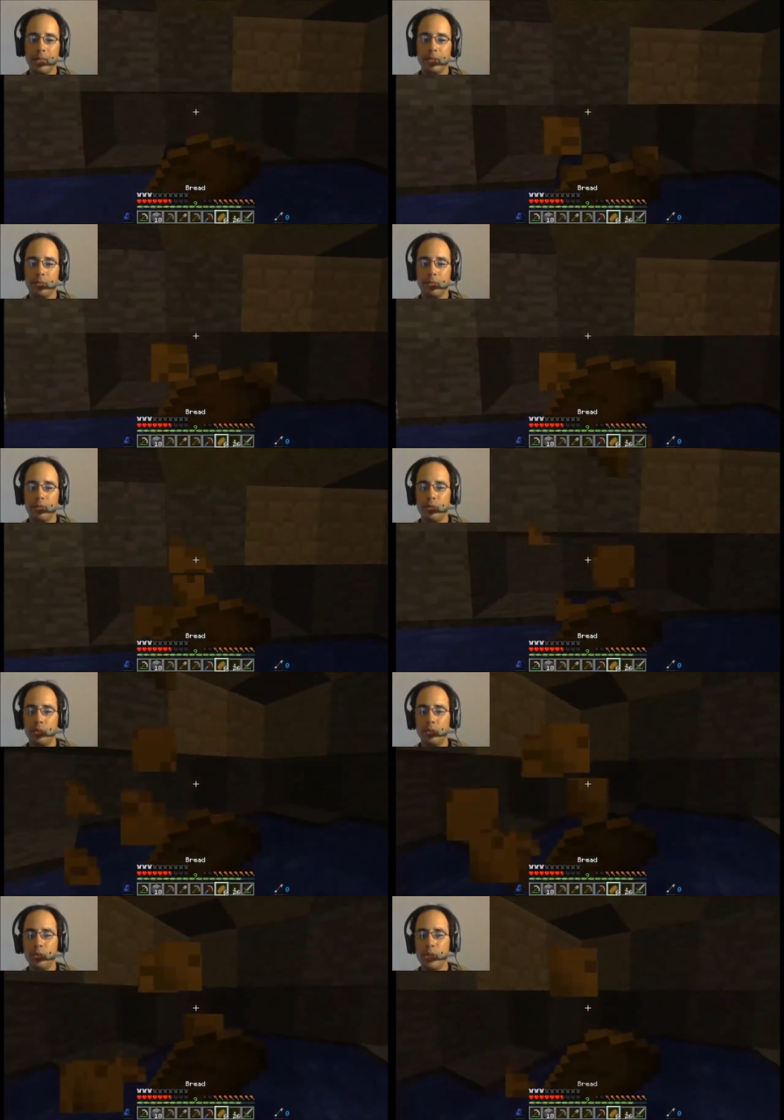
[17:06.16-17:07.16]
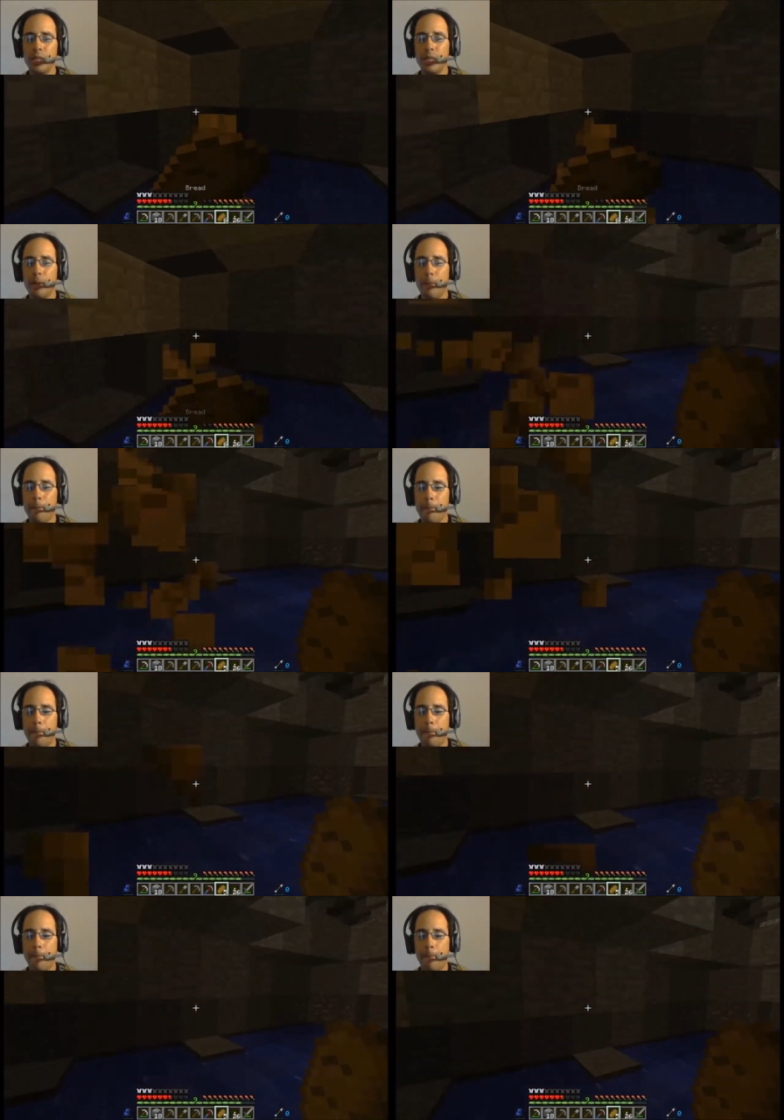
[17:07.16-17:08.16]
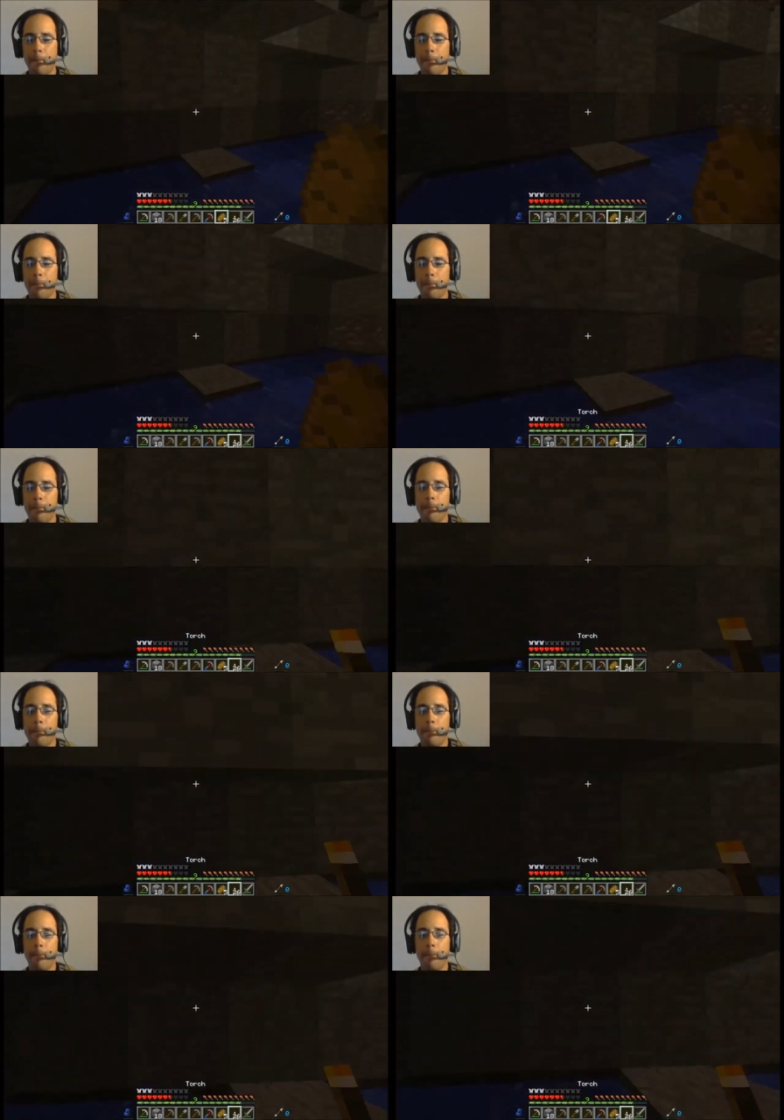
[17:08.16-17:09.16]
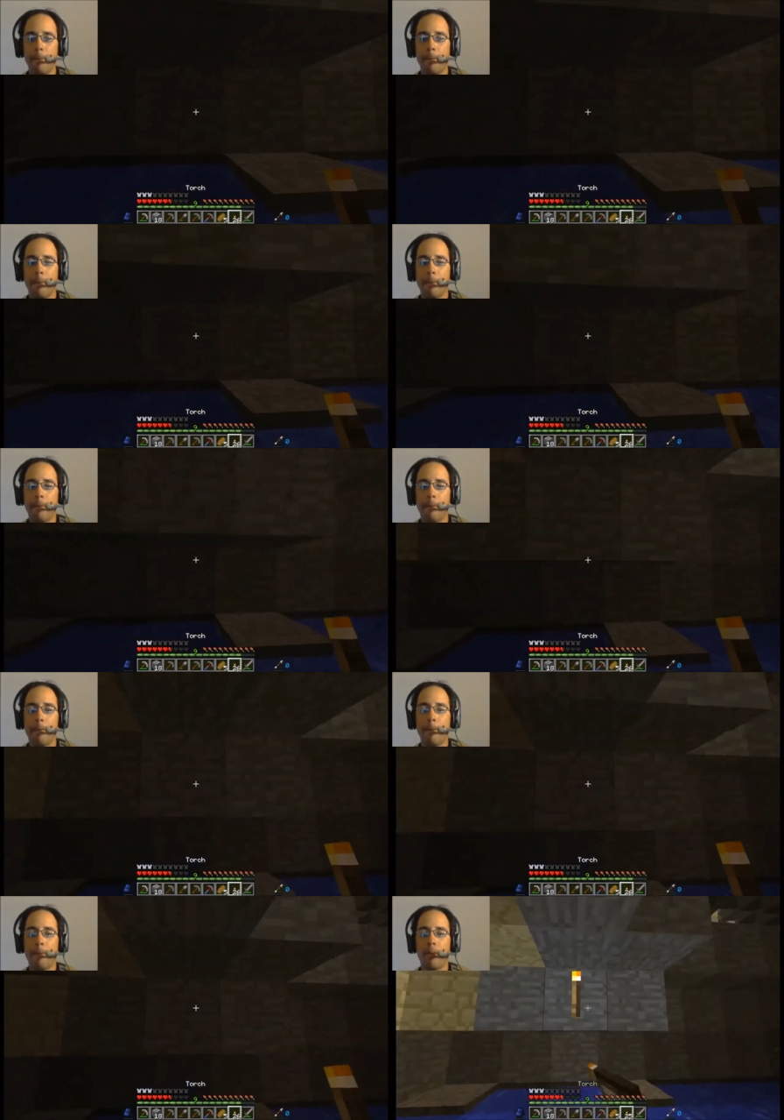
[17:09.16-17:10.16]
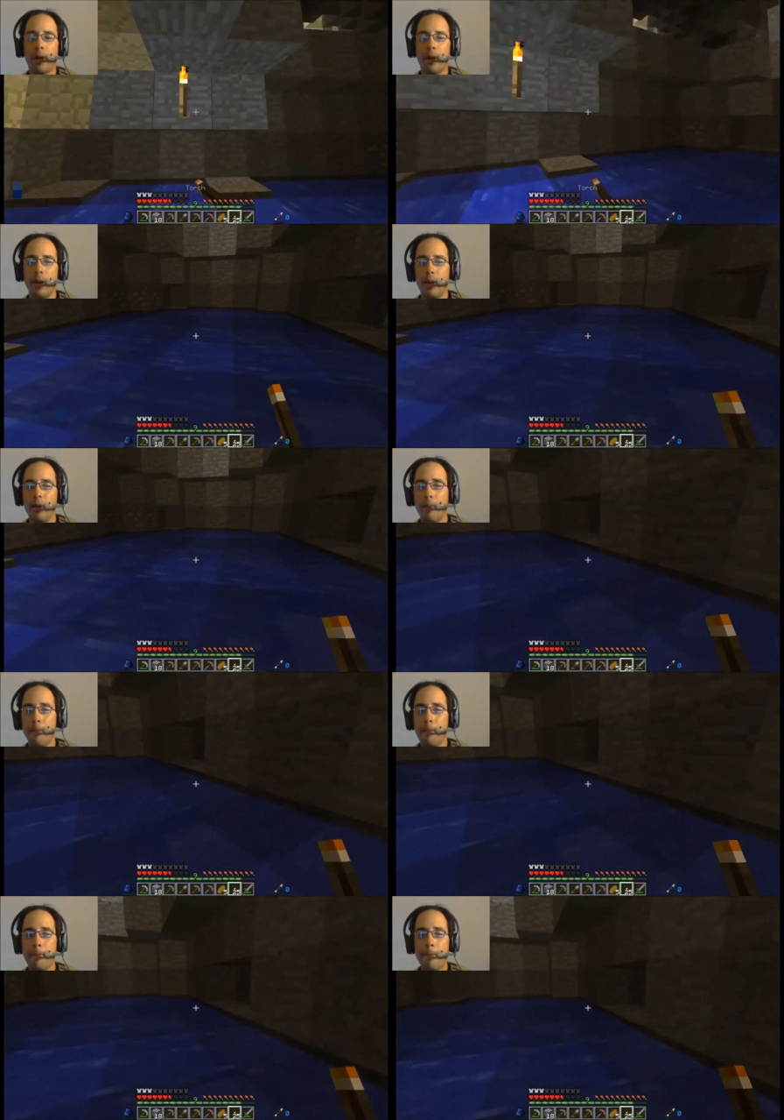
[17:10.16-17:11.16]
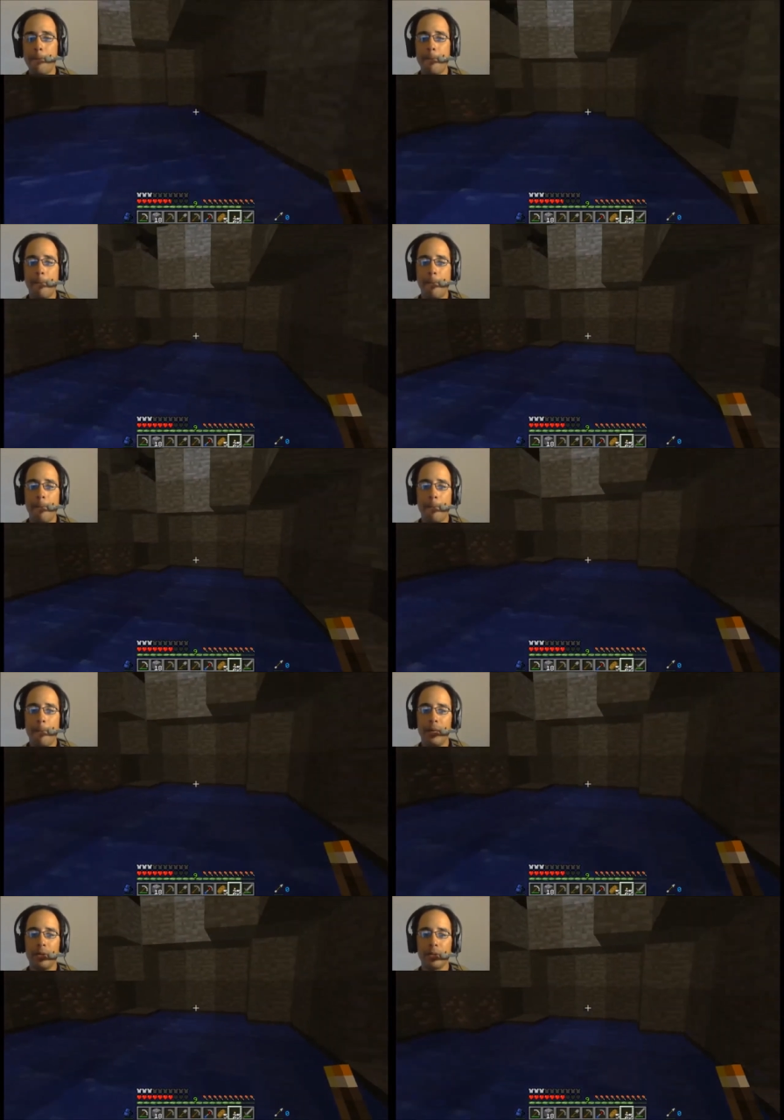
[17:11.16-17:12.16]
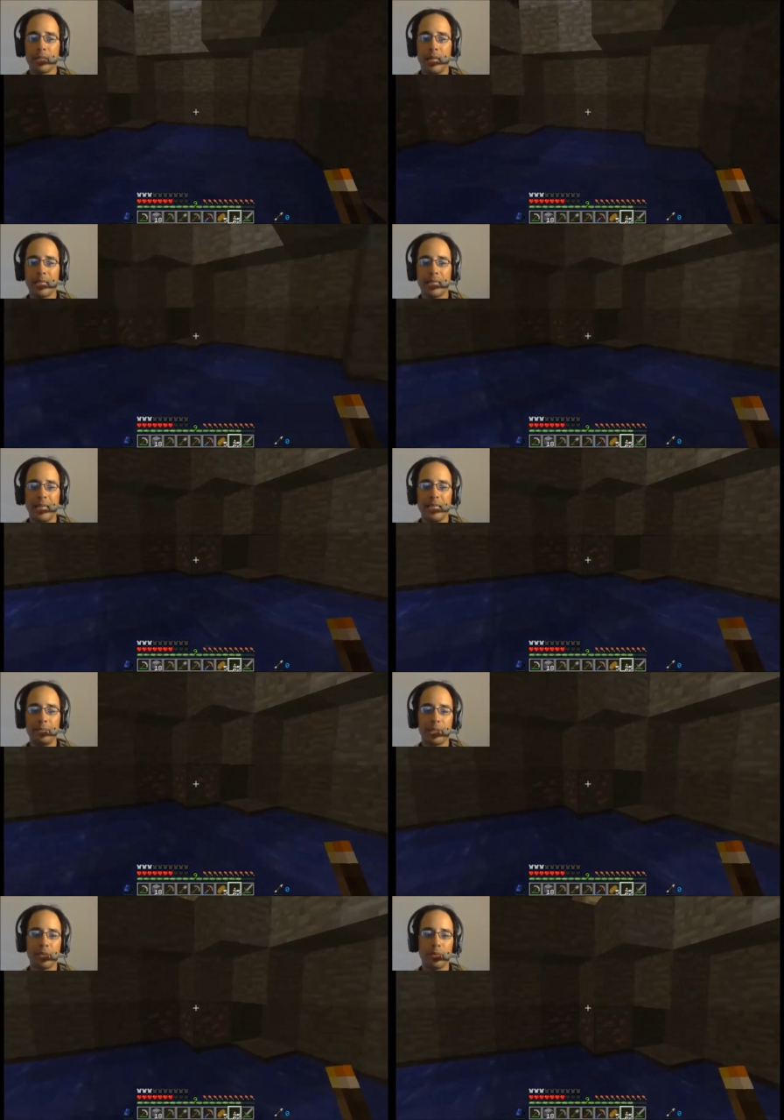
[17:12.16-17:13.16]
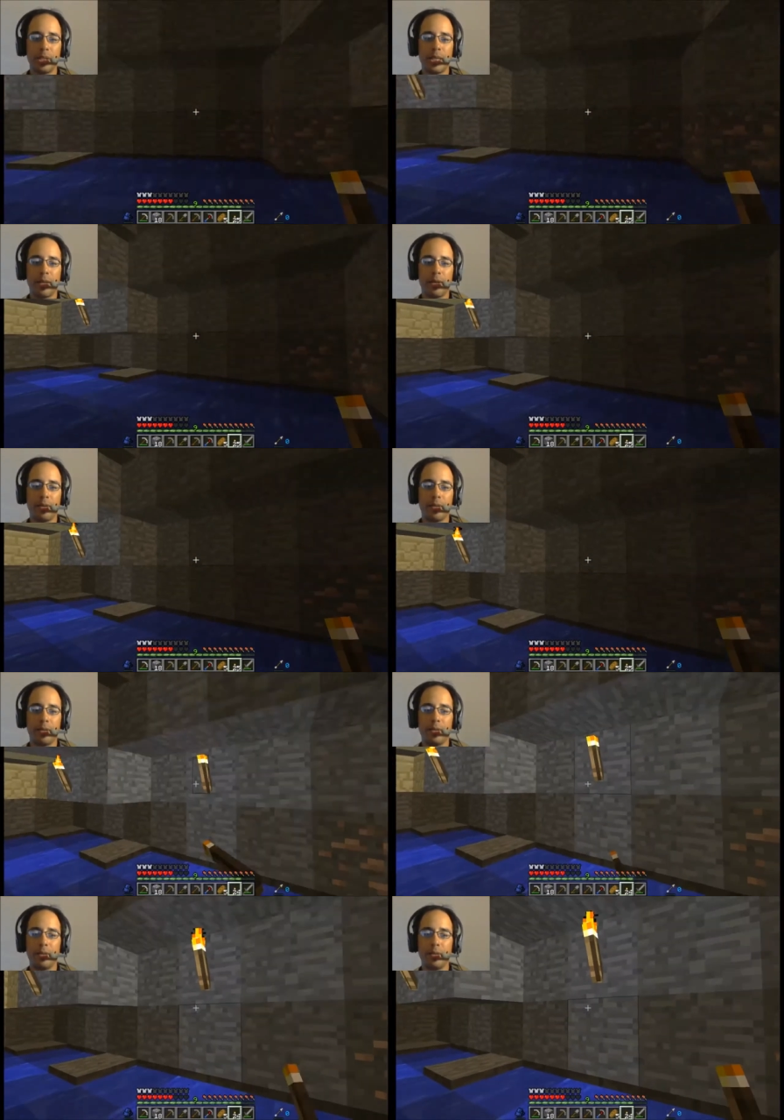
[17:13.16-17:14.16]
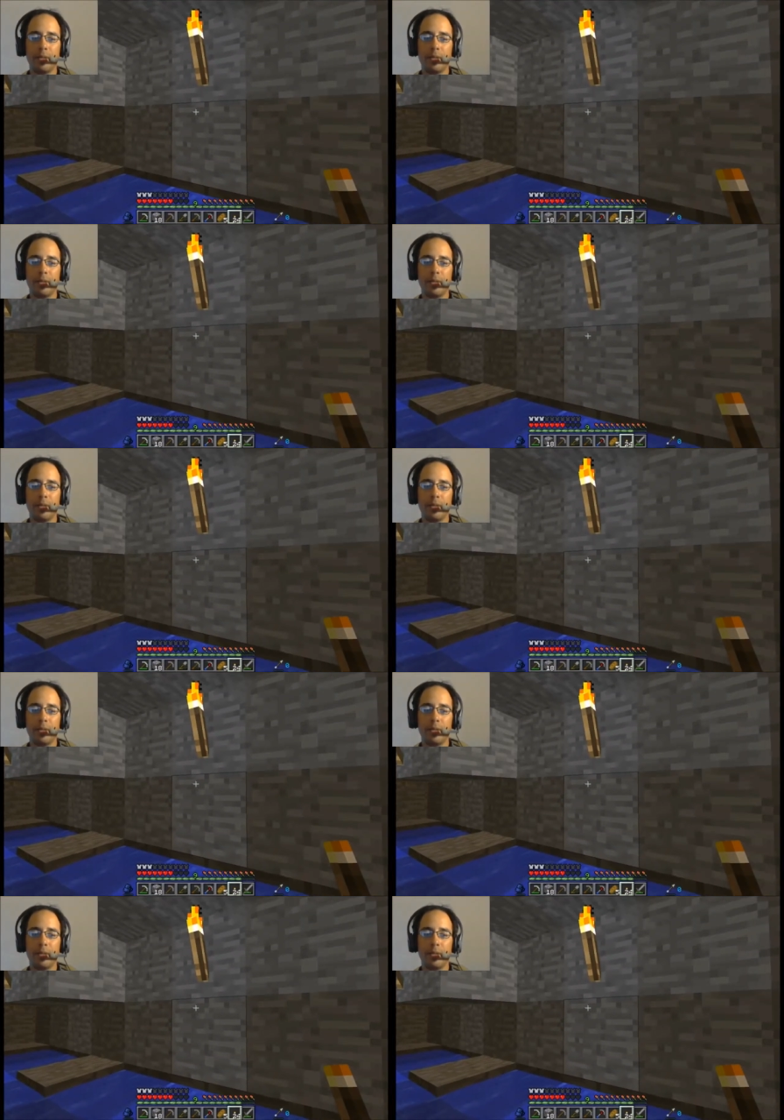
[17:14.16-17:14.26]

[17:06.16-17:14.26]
I need some food. Okay, eh? I know it's a lot of light, but I don't care.